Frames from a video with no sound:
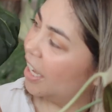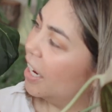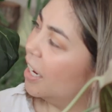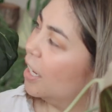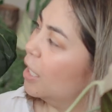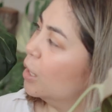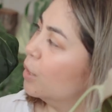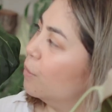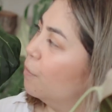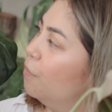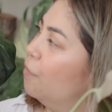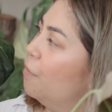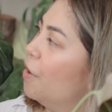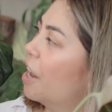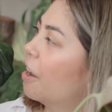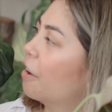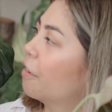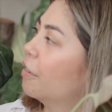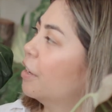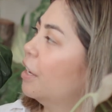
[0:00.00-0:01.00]
it is
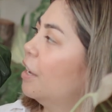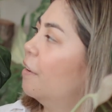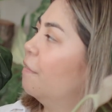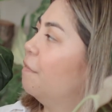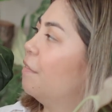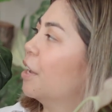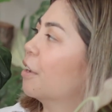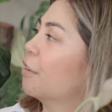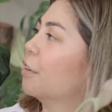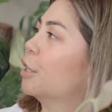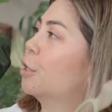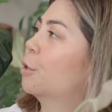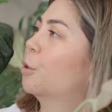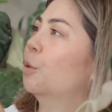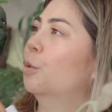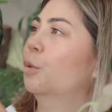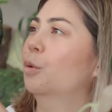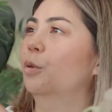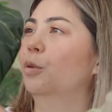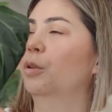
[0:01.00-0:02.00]
very, very
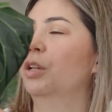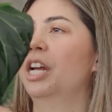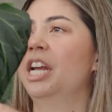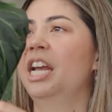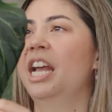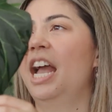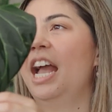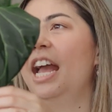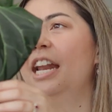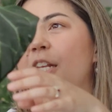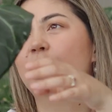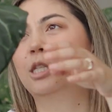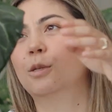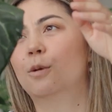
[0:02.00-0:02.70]
cool, and